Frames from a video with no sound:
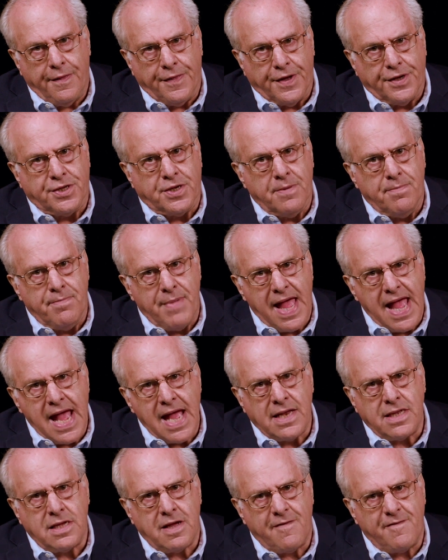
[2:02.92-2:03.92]
The
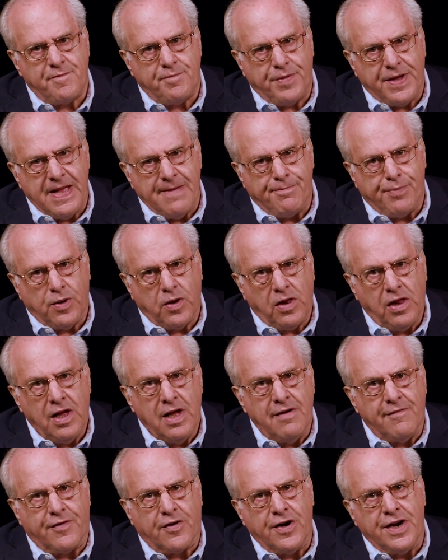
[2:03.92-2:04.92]
demand of people
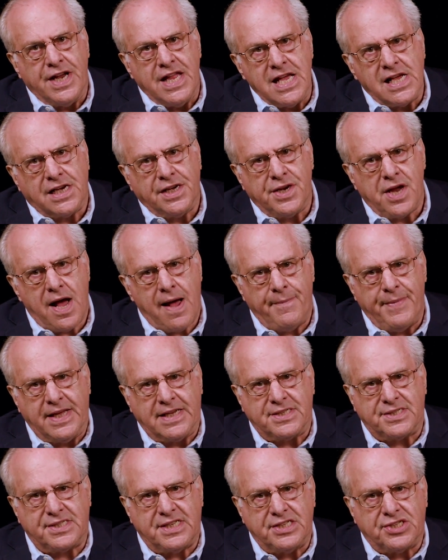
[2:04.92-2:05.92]
for an
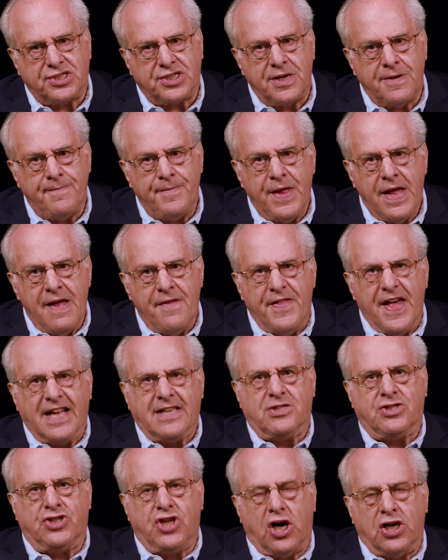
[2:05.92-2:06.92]
economic system
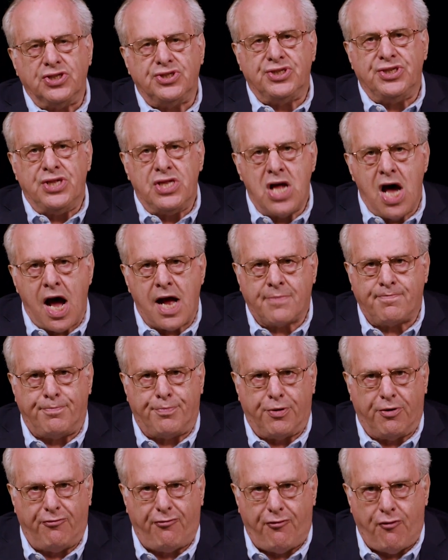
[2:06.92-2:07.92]
that does not
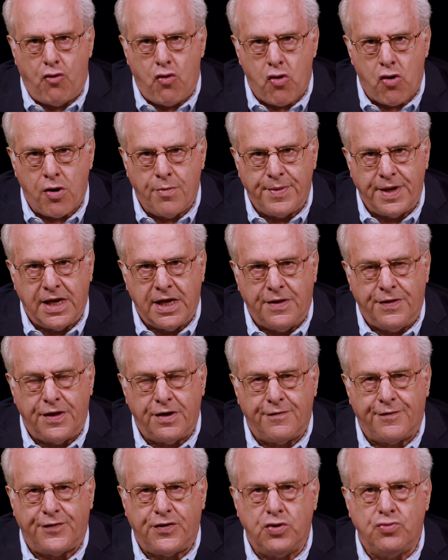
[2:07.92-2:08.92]
perform in
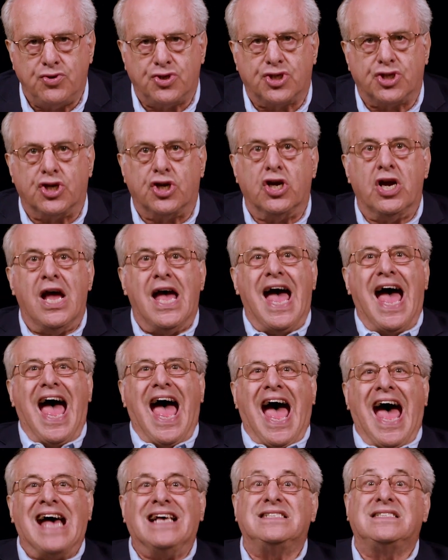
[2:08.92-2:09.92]
the future
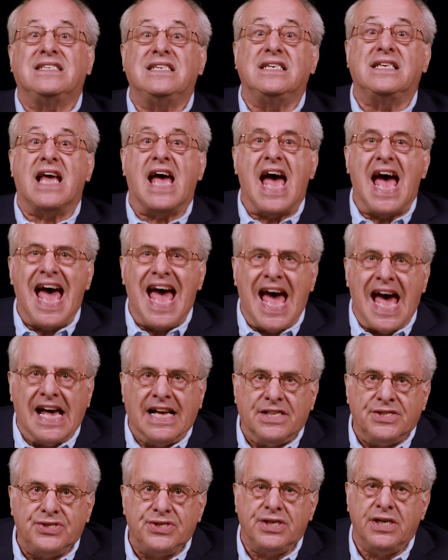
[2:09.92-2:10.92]
as it
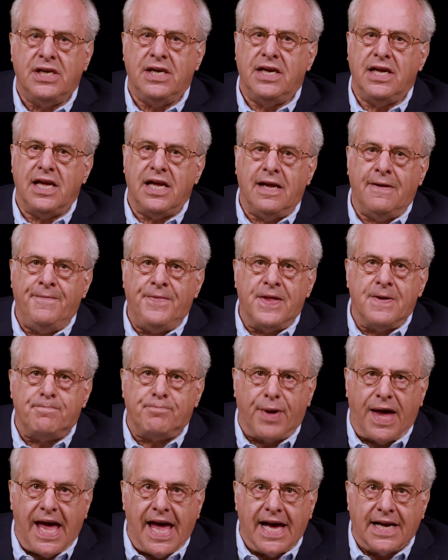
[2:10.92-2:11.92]
has in the
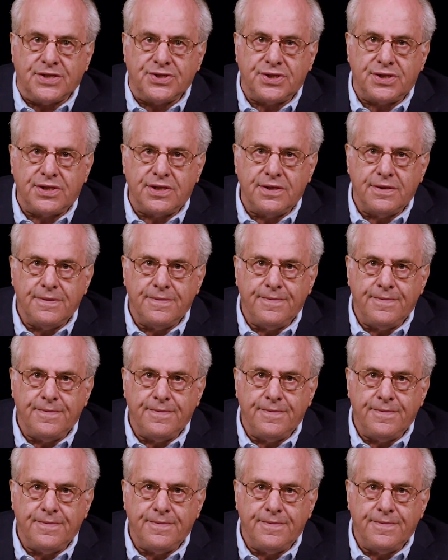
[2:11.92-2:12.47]
past.